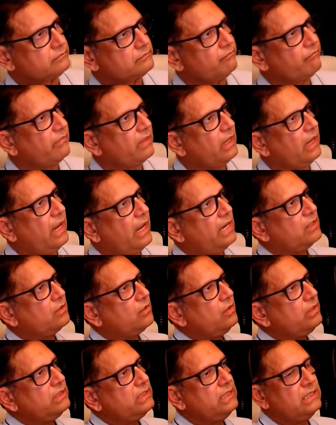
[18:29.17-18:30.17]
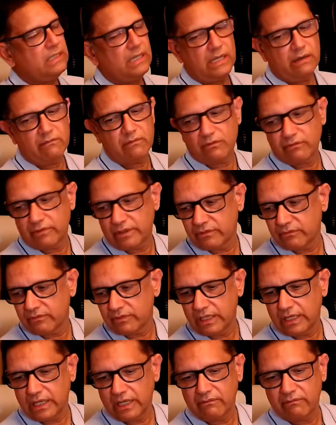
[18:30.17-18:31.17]
At concrete level, when we
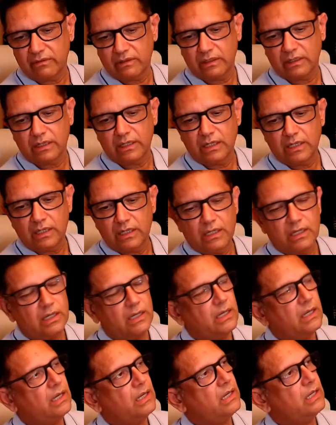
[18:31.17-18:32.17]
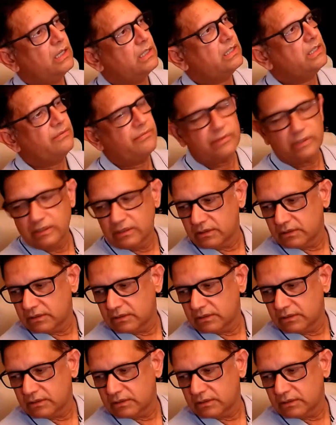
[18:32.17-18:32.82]
have different